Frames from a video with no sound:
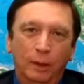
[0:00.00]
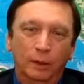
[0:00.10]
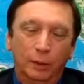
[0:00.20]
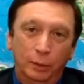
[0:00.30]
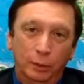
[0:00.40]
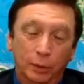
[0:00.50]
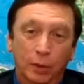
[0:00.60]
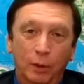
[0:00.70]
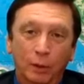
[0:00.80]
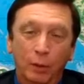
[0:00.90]
to
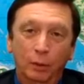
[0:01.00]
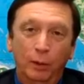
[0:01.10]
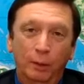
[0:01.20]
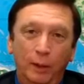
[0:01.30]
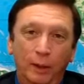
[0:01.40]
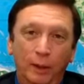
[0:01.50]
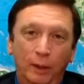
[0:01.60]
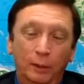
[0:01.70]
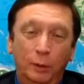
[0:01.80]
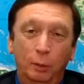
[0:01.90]
start Go Green
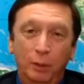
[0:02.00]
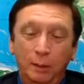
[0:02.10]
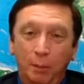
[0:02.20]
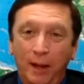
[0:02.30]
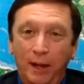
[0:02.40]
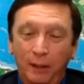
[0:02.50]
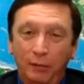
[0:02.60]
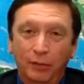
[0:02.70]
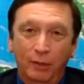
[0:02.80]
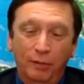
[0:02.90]
Radio, to be a pioneer
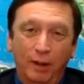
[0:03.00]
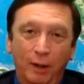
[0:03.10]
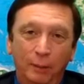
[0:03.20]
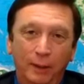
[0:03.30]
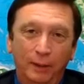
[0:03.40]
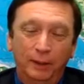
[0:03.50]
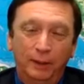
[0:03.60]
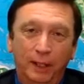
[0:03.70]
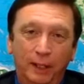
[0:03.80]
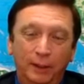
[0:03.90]
for environmental
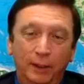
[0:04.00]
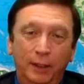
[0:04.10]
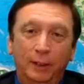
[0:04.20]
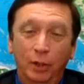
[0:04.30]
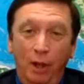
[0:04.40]
education, and to